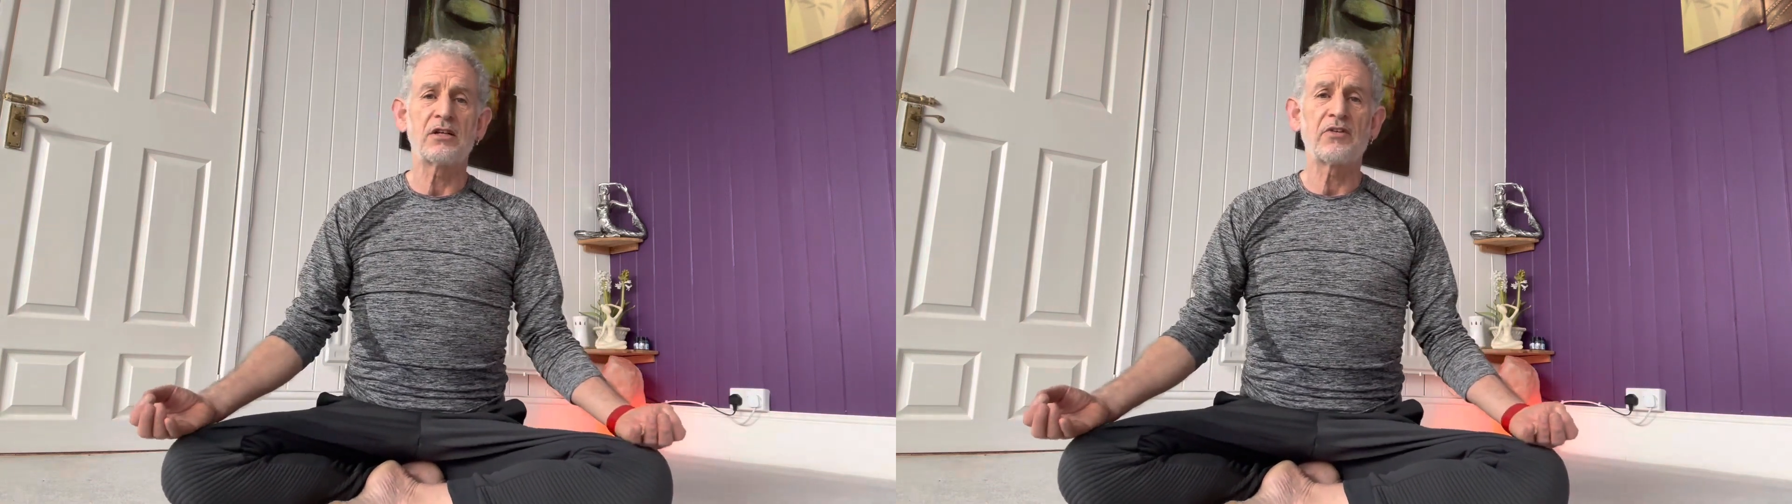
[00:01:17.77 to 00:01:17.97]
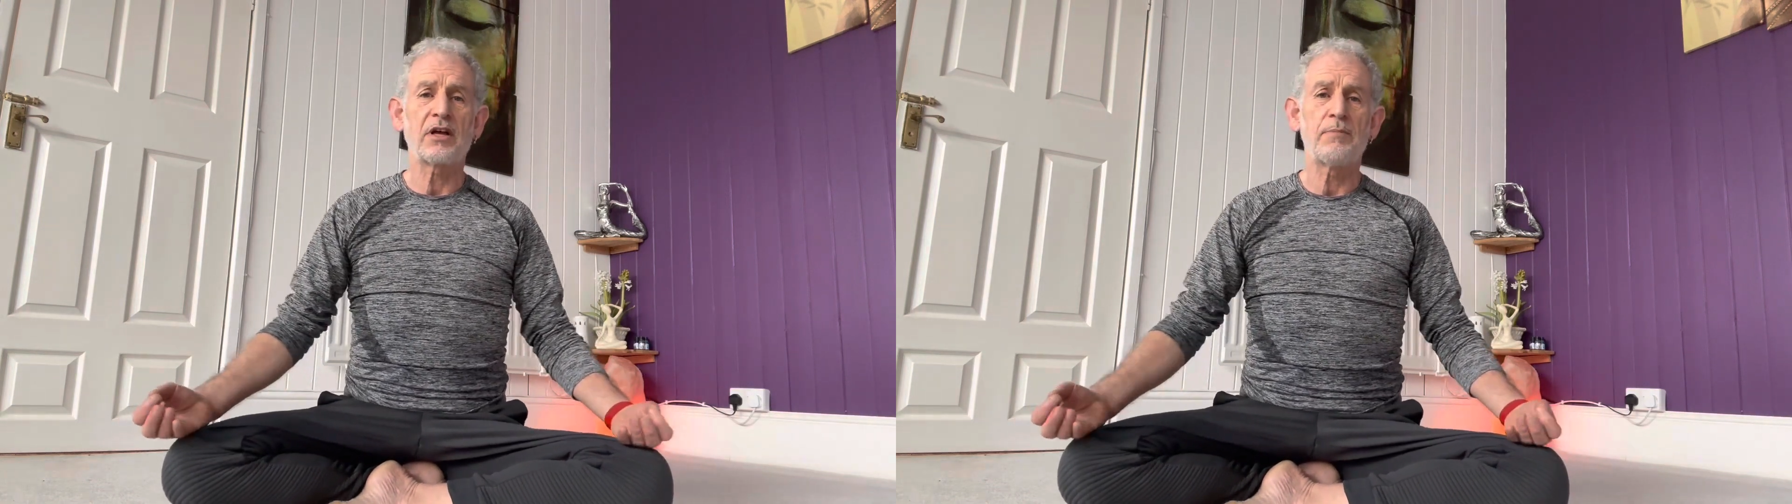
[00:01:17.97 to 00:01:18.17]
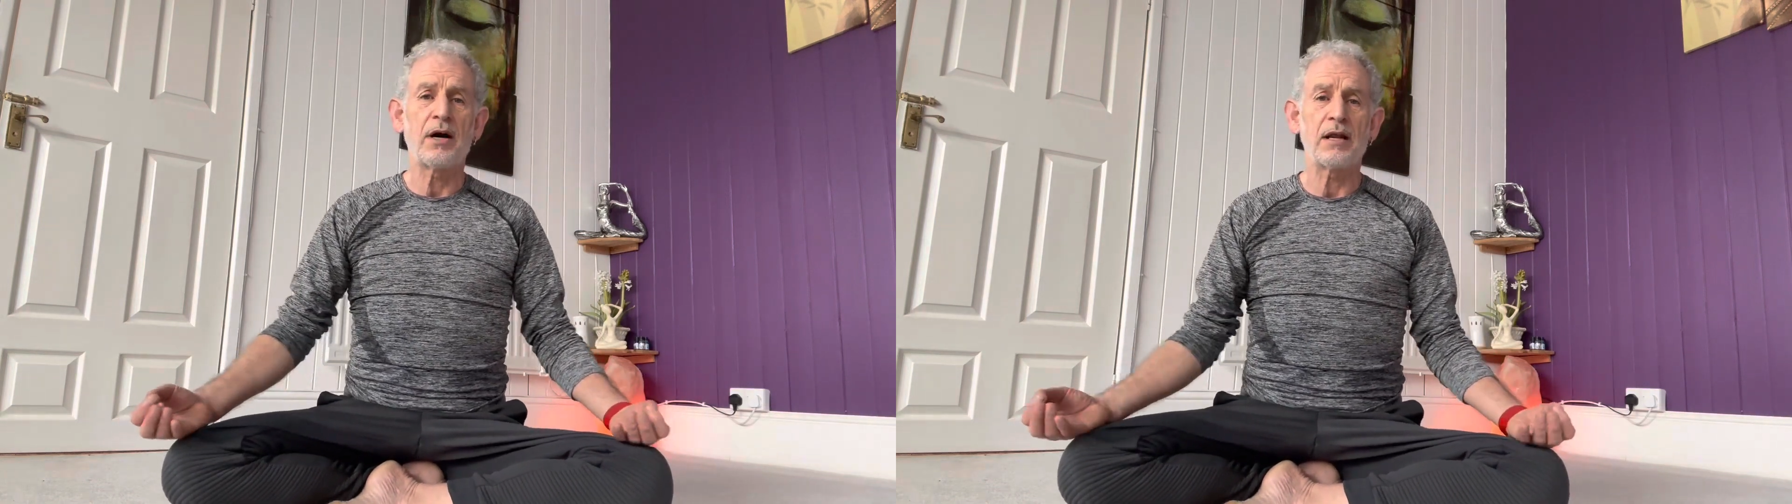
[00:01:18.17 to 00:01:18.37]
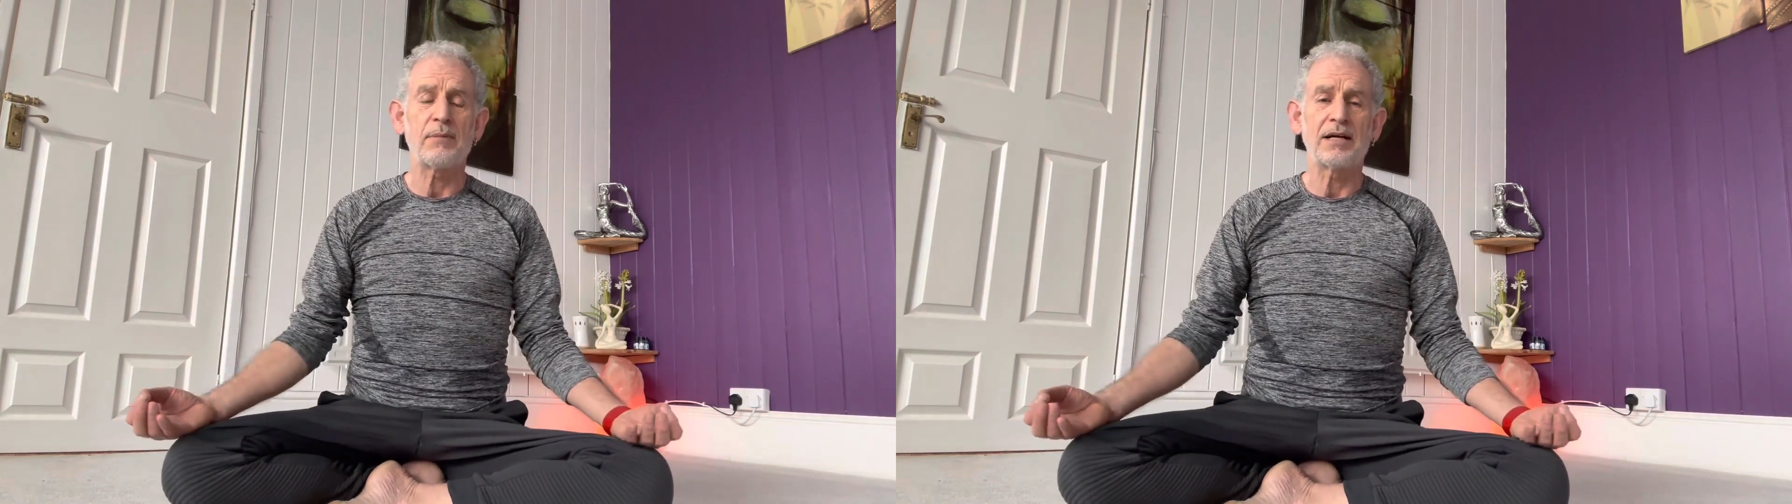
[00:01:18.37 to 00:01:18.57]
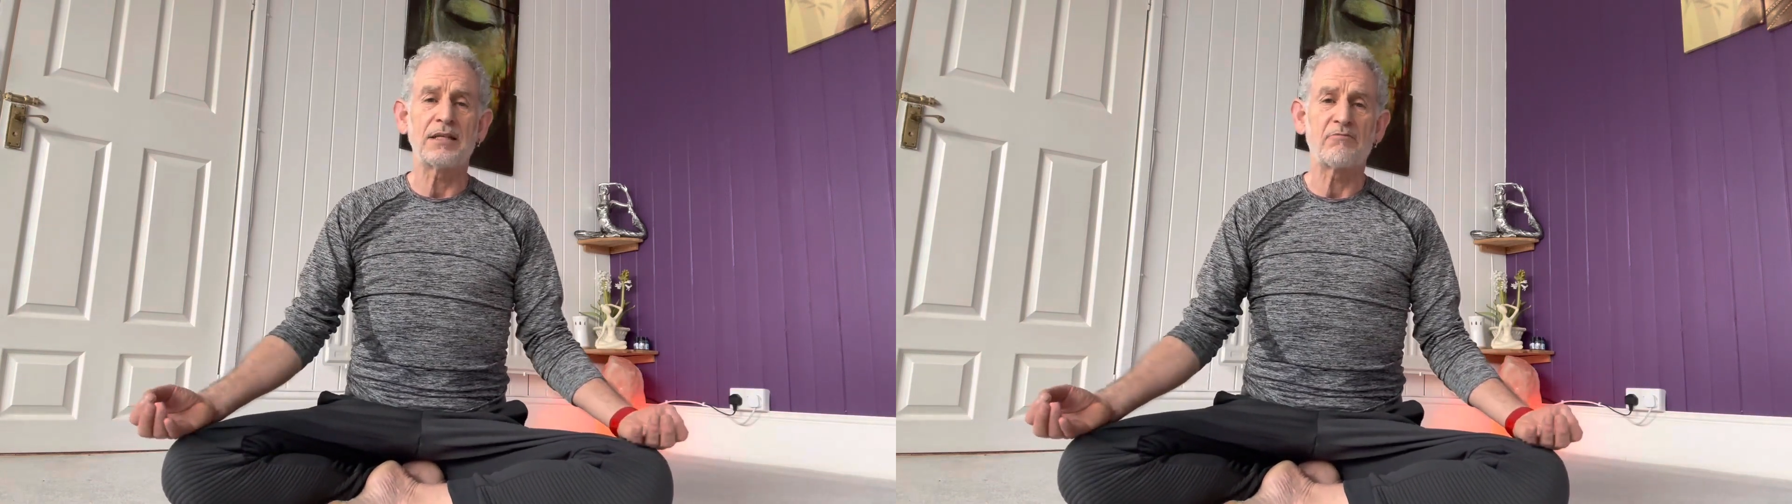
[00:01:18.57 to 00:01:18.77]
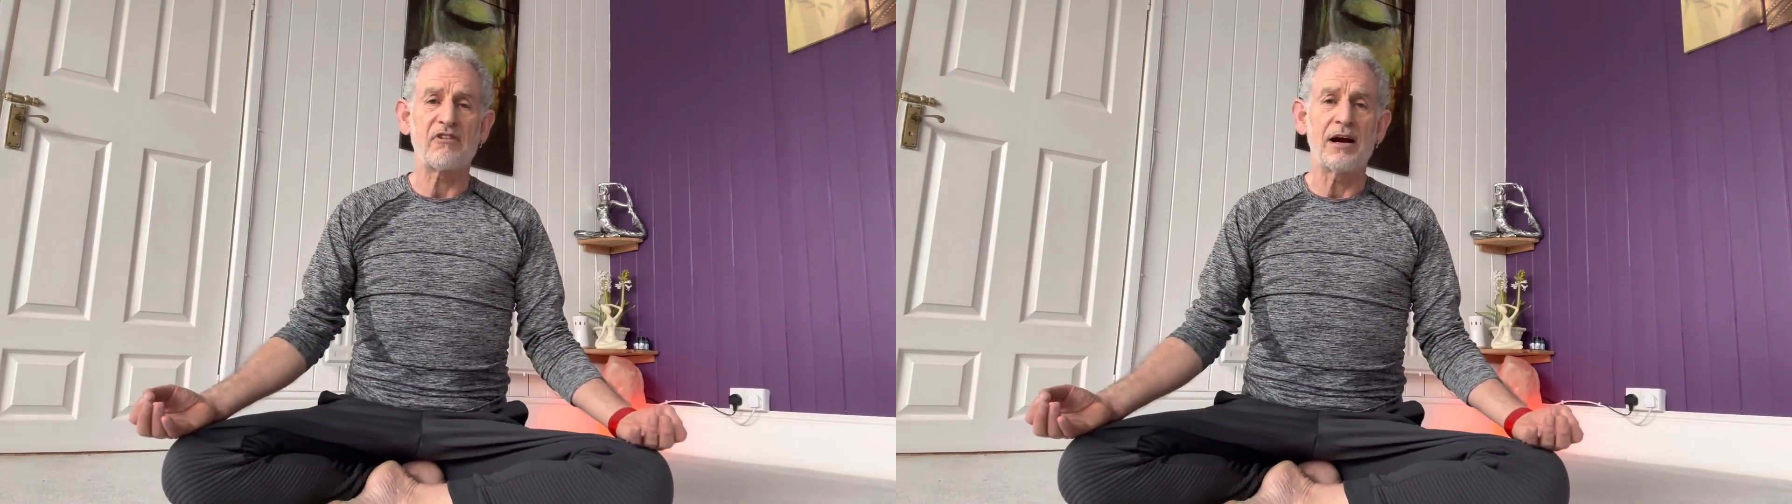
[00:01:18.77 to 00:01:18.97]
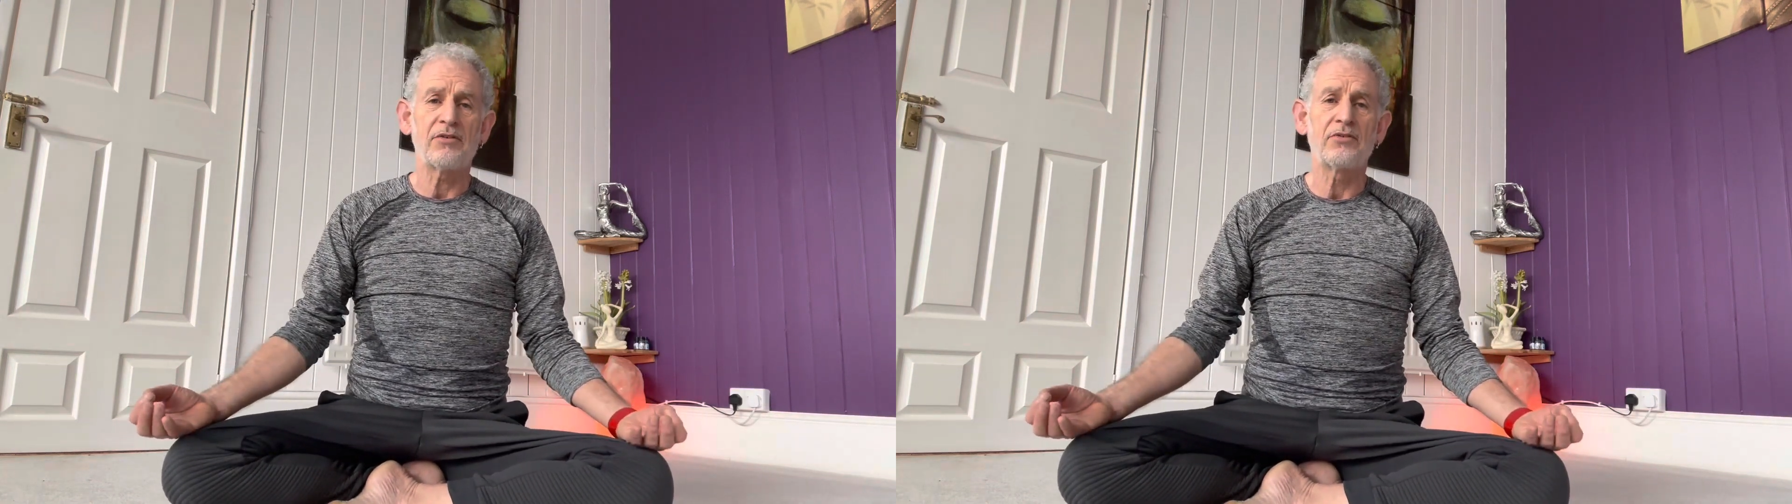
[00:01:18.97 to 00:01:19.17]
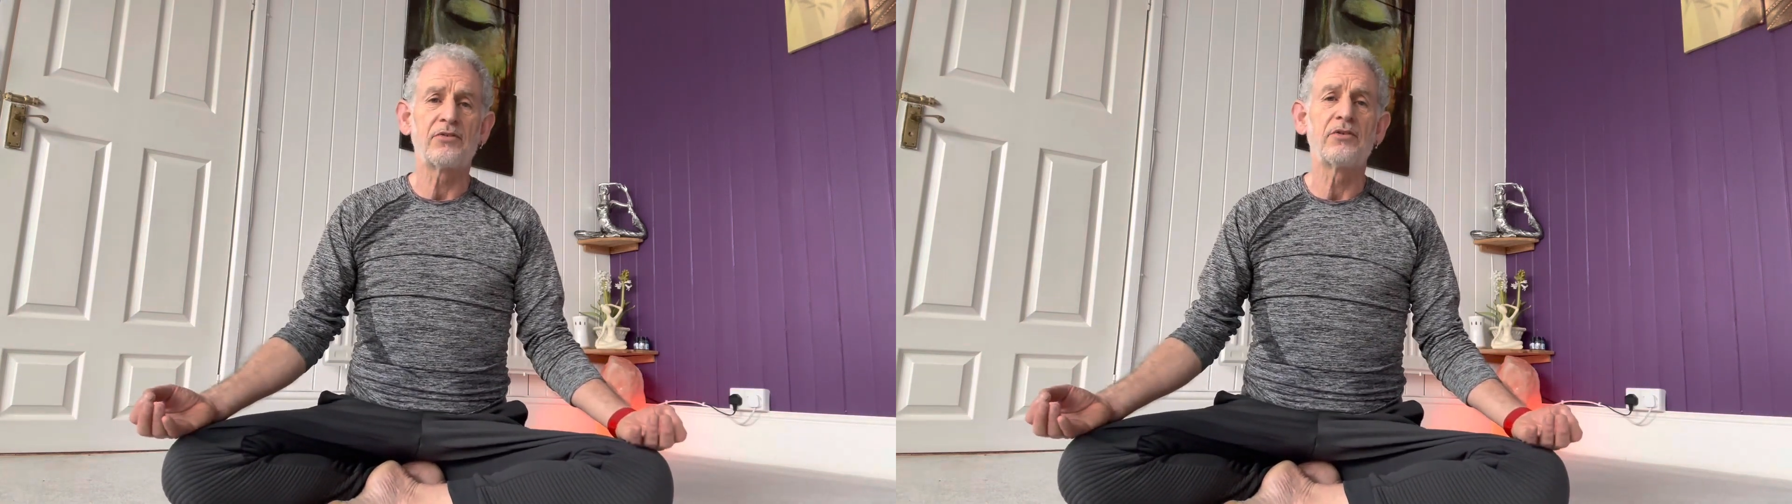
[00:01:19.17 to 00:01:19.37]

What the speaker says: of the Kaparlibati breath.